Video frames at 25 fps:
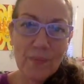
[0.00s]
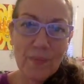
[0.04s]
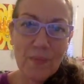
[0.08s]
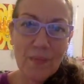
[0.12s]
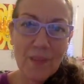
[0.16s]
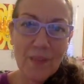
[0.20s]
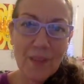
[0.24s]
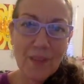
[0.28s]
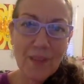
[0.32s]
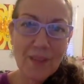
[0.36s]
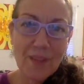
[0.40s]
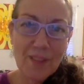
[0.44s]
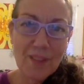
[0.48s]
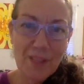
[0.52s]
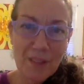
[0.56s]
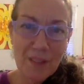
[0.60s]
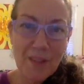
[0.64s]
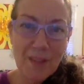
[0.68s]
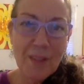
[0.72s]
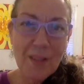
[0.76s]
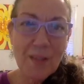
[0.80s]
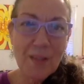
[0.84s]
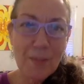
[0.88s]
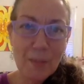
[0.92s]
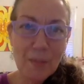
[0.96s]
it's just
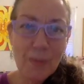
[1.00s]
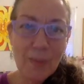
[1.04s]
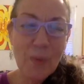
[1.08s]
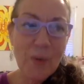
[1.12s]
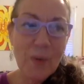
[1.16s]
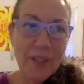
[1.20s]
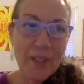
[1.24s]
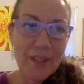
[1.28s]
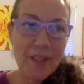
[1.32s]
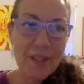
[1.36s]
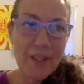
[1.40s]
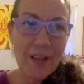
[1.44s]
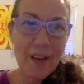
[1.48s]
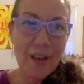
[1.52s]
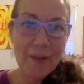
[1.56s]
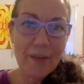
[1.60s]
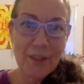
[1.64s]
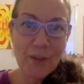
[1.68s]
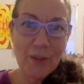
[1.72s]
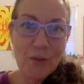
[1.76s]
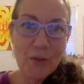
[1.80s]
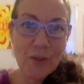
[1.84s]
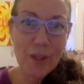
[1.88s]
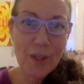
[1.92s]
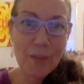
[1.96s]
as important to have a
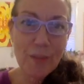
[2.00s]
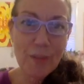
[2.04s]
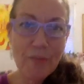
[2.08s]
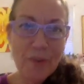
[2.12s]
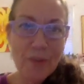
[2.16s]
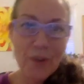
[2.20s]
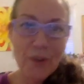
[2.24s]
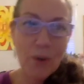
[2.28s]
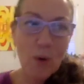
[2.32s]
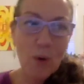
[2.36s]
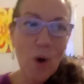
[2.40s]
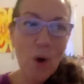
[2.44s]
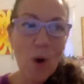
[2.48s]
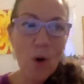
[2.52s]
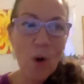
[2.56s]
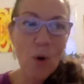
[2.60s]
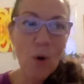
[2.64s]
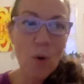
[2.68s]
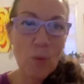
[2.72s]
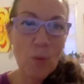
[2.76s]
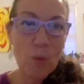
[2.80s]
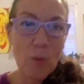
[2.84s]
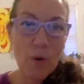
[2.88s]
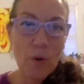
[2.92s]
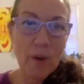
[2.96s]
dream for the
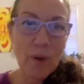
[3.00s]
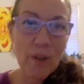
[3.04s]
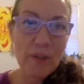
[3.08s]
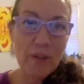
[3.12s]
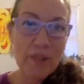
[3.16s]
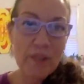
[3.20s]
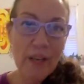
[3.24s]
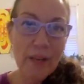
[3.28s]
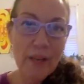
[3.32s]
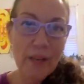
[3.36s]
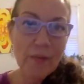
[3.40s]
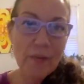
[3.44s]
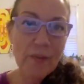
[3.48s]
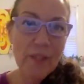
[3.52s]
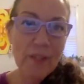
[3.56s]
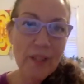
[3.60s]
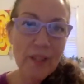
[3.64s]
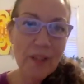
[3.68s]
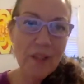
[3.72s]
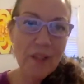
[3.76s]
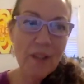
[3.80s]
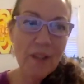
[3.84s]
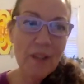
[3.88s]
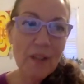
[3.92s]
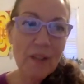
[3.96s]
whole world and really
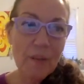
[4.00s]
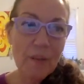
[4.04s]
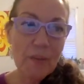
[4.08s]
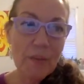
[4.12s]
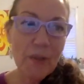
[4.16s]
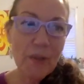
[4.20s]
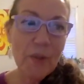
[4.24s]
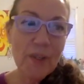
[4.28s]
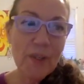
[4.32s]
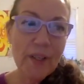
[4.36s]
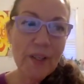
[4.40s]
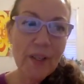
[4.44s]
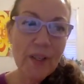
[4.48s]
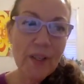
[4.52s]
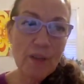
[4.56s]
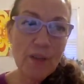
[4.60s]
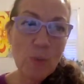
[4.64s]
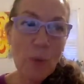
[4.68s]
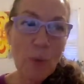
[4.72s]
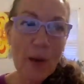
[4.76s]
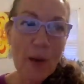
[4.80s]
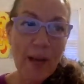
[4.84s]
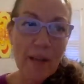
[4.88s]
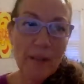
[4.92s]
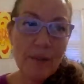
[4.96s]
the community as
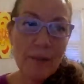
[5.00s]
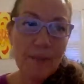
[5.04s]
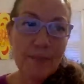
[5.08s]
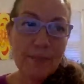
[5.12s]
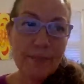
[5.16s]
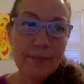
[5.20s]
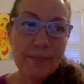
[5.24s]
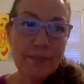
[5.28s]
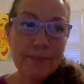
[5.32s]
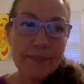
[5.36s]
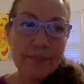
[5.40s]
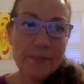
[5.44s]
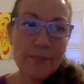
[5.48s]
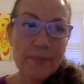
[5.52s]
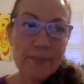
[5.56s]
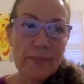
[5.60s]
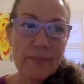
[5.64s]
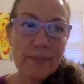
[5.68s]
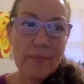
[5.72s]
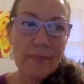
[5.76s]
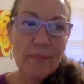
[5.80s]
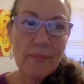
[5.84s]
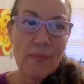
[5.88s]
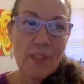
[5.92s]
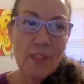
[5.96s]
well.
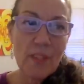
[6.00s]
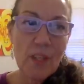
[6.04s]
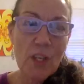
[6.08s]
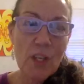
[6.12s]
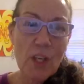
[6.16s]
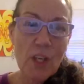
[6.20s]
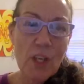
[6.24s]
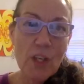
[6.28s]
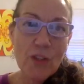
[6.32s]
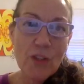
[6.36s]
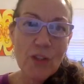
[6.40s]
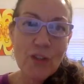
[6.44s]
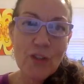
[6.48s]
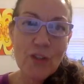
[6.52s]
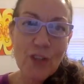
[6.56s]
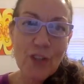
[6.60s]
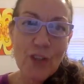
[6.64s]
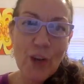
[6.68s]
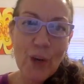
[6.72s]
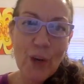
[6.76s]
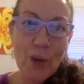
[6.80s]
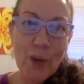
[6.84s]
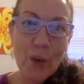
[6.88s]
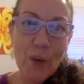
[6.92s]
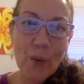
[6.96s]

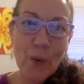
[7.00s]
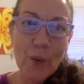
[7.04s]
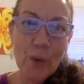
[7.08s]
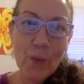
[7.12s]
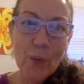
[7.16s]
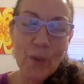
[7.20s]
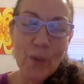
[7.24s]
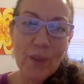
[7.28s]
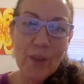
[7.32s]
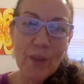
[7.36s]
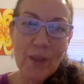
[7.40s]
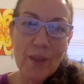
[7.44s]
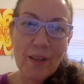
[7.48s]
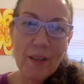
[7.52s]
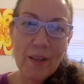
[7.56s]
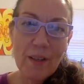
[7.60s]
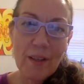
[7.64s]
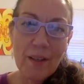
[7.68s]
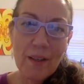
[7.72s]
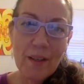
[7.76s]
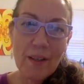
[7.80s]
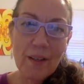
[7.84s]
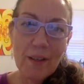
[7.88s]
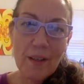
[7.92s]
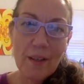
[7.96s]
So
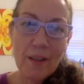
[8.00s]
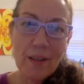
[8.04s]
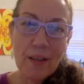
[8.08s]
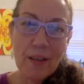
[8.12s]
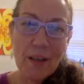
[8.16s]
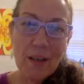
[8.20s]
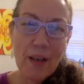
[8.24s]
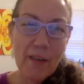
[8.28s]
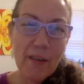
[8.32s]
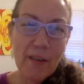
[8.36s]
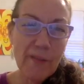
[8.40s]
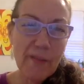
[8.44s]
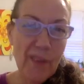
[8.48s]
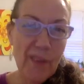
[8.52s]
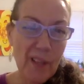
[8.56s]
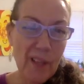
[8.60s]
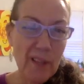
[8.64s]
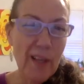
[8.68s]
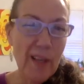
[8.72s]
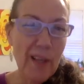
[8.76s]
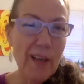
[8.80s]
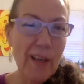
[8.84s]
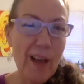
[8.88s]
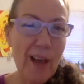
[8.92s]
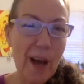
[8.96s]
I felt
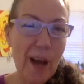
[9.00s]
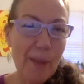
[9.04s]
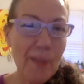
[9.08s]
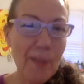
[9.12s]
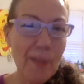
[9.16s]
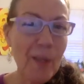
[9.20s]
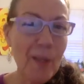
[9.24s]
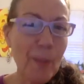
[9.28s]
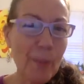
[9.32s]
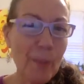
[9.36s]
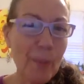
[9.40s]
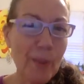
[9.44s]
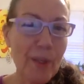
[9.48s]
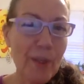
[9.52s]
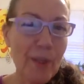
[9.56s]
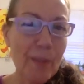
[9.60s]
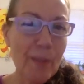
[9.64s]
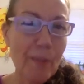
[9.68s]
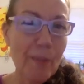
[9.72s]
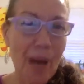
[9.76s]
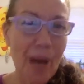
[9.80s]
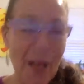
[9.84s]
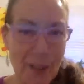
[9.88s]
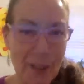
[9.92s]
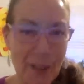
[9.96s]
like I'm going to put in
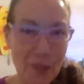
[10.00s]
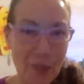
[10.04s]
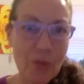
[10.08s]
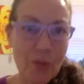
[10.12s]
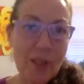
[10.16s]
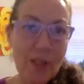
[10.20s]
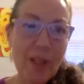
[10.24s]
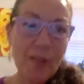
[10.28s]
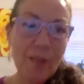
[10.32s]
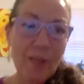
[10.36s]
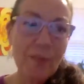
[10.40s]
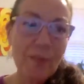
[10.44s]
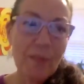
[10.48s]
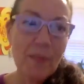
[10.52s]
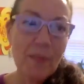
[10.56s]
my dream